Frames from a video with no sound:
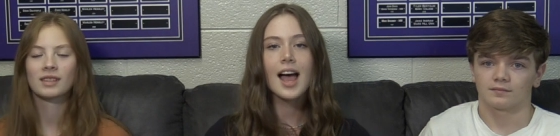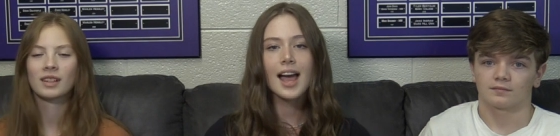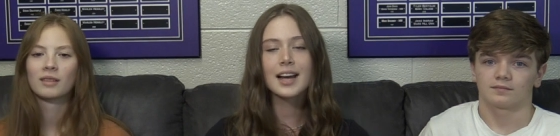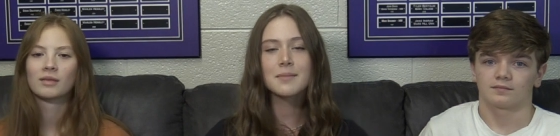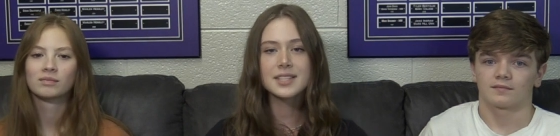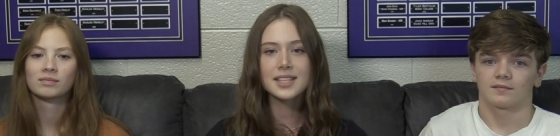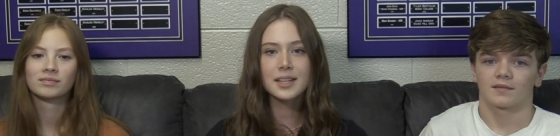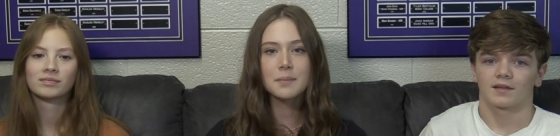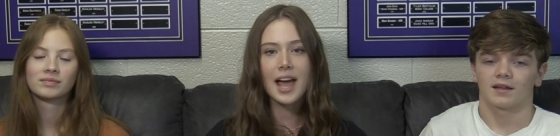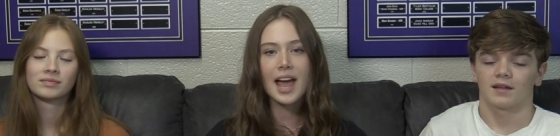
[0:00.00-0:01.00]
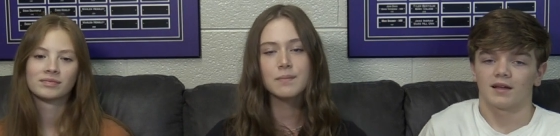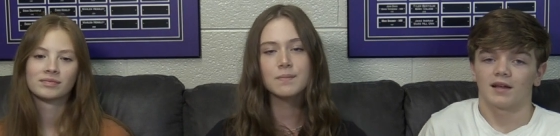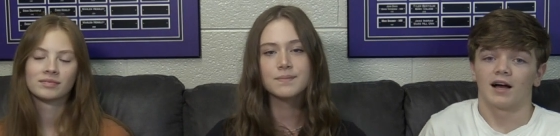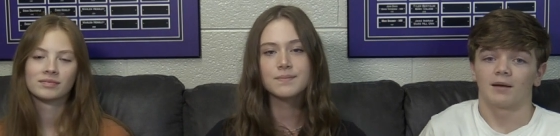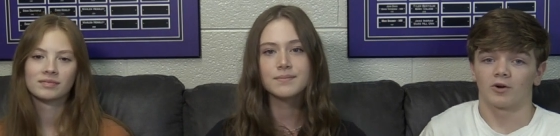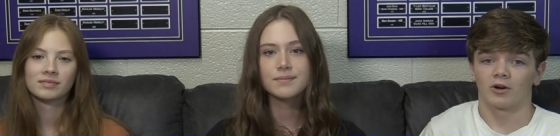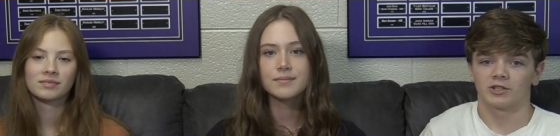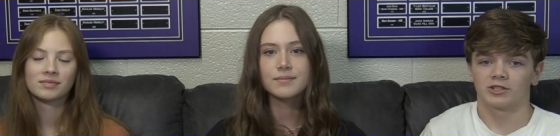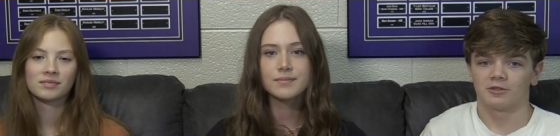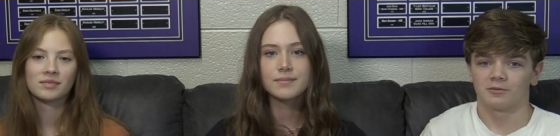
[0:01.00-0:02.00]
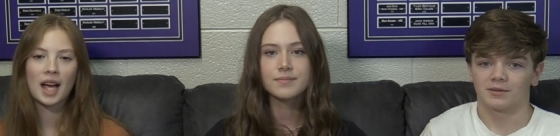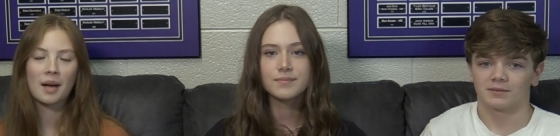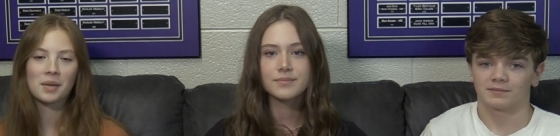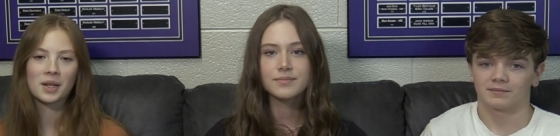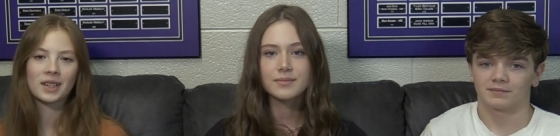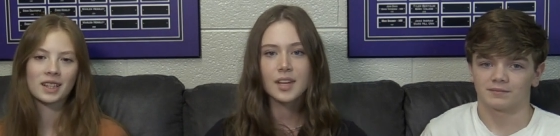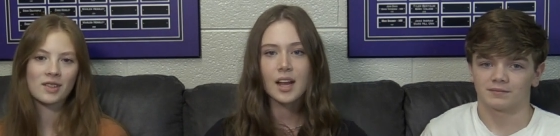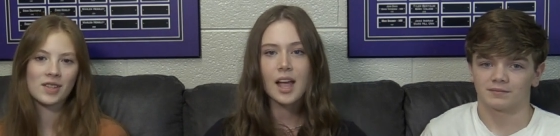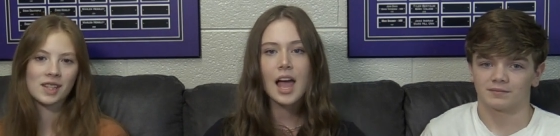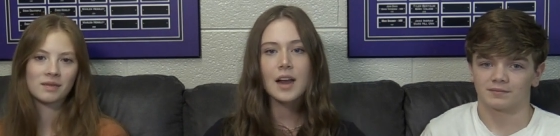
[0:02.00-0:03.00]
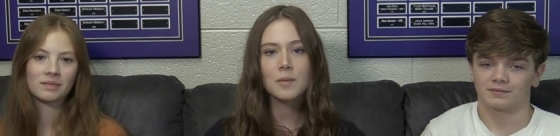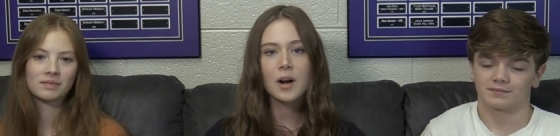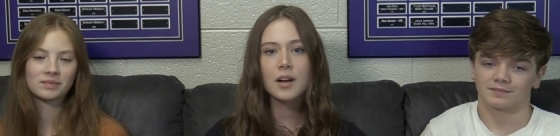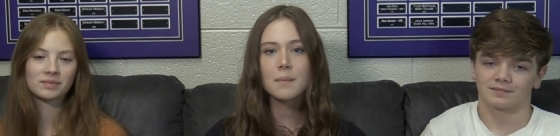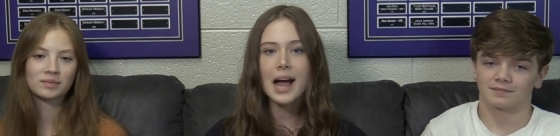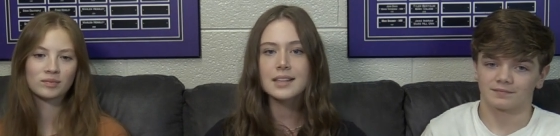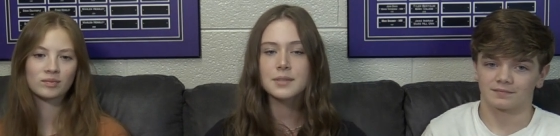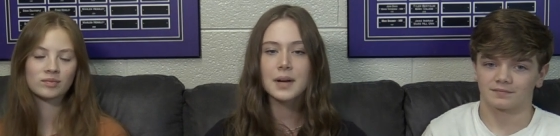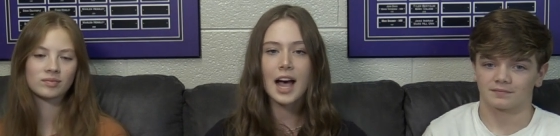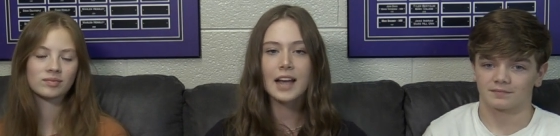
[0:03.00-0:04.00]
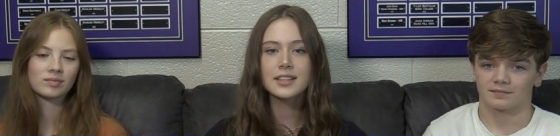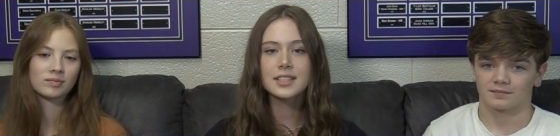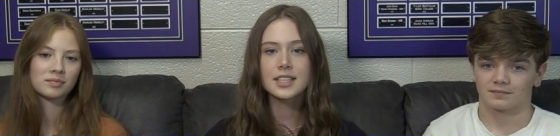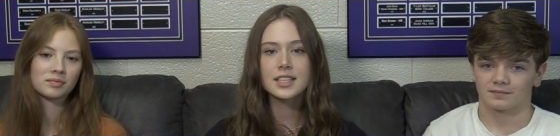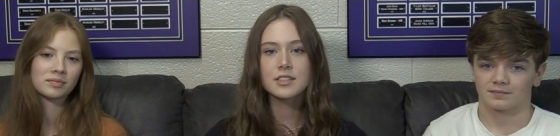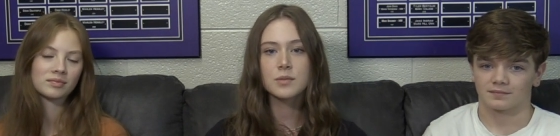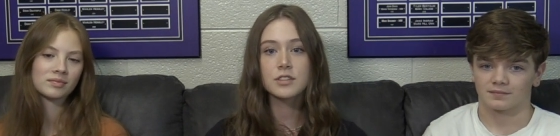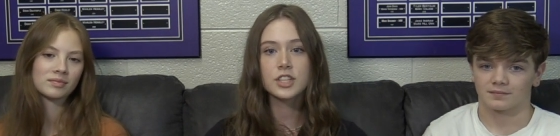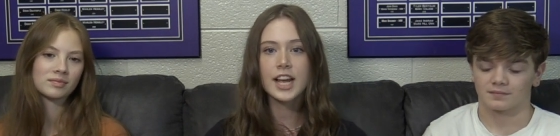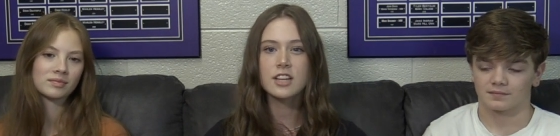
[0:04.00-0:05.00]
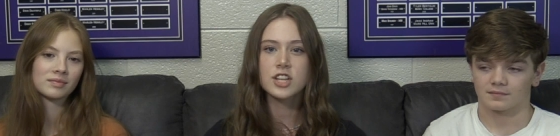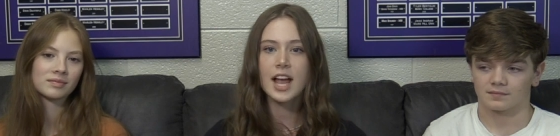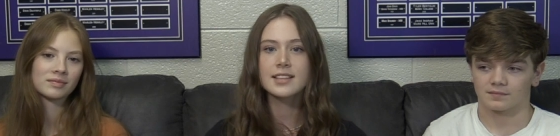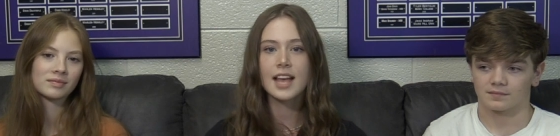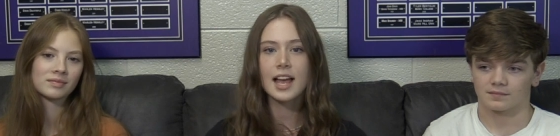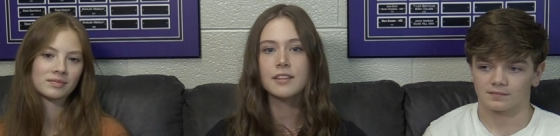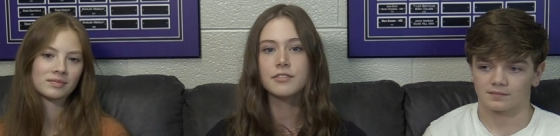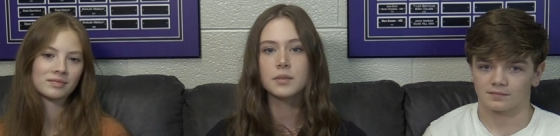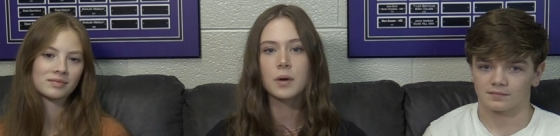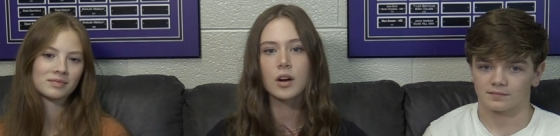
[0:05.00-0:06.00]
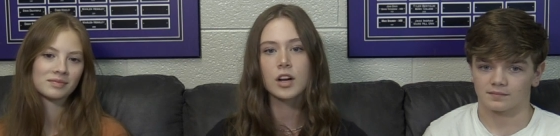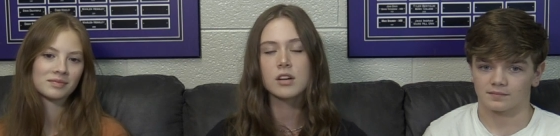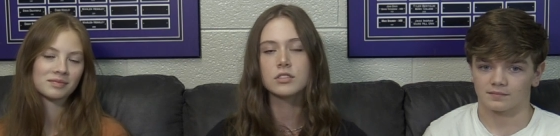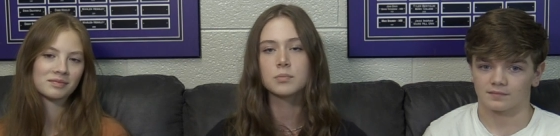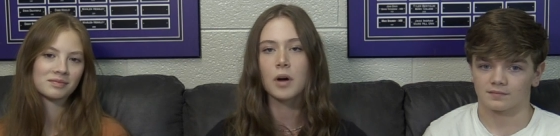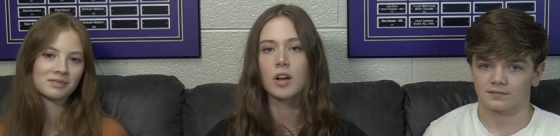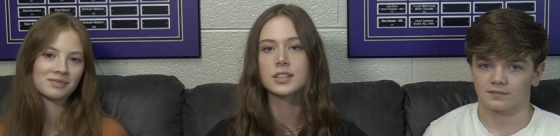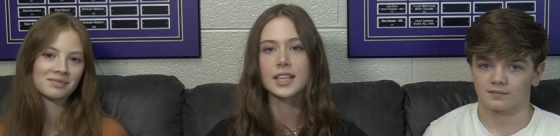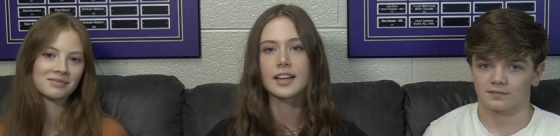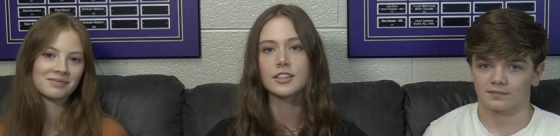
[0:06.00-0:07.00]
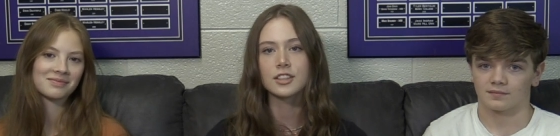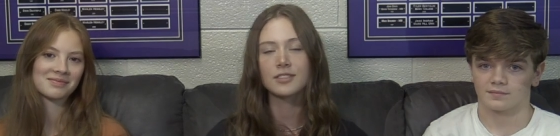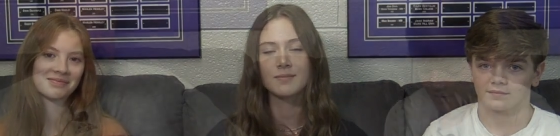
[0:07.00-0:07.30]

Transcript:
Speaker 1: Hey, I'm Sydney Payne. I'm Carter Shope. I'm Chloe Henderson. And welcome back to Behind the Scenes with GHS head football coach Paul Standard.